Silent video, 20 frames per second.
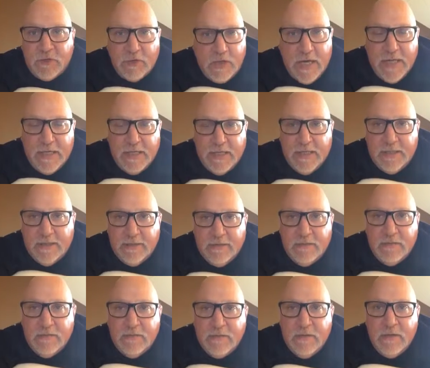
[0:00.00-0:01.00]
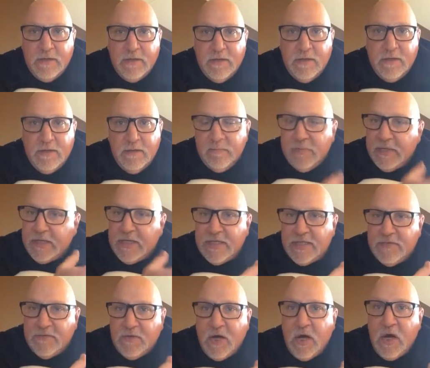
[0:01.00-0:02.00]
training
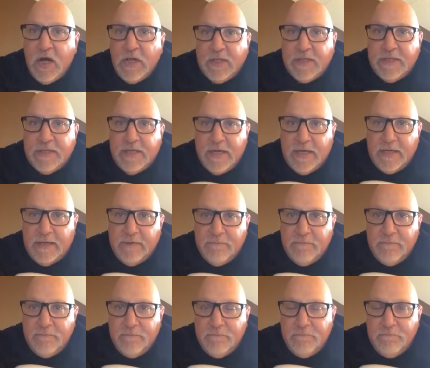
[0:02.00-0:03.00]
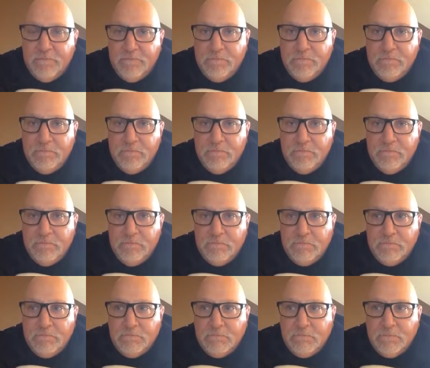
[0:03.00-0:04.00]
because of a holiday
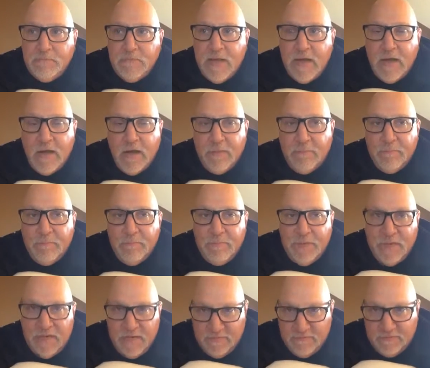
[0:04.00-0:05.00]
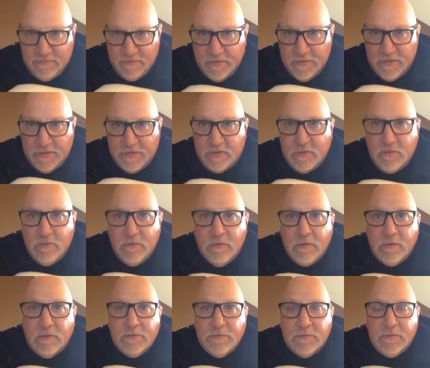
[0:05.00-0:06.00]
now i'm paying for this
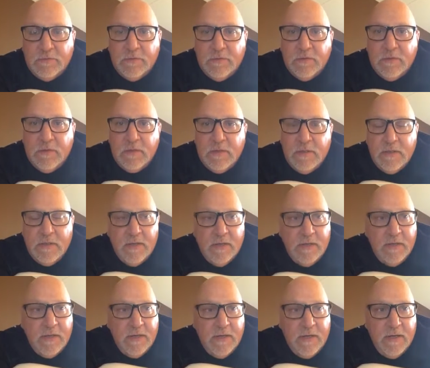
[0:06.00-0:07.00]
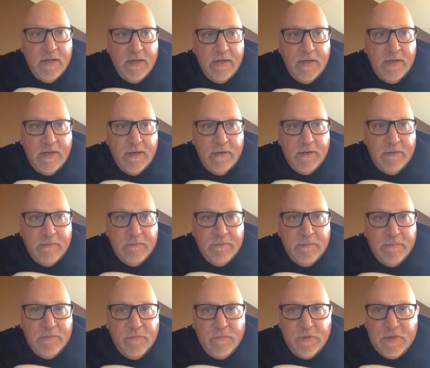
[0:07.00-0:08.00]
school uh,
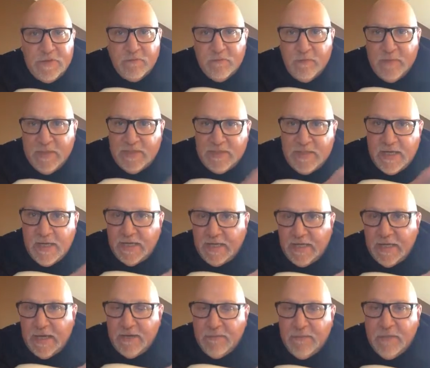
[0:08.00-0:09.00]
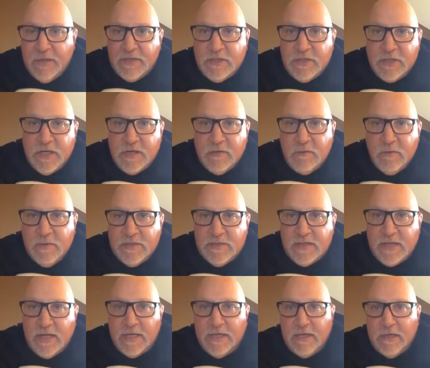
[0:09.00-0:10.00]
which will be taken out of my check
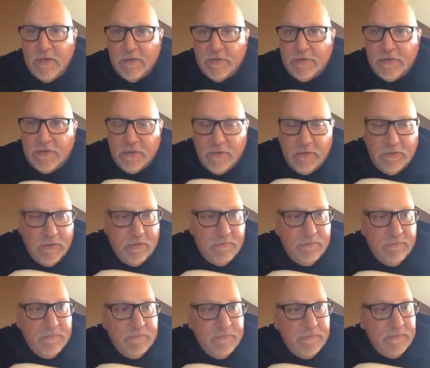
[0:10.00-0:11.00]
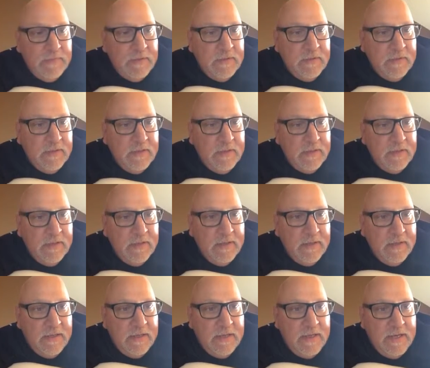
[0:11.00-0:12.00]
once i go solo
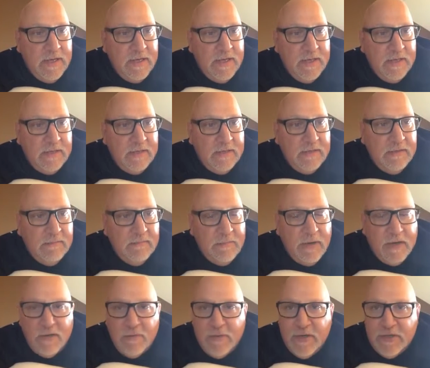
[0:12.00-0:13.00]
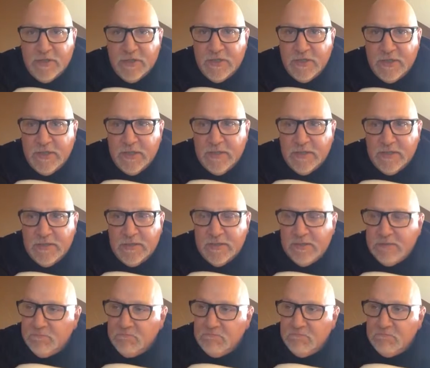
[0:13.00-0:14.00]
and my question
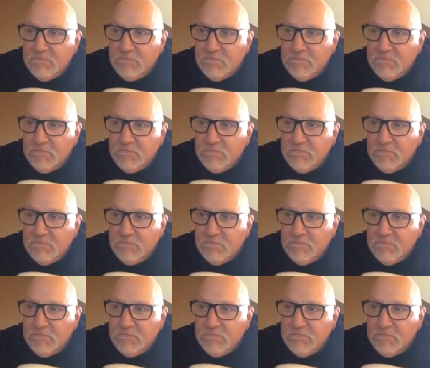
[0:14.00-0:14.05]
is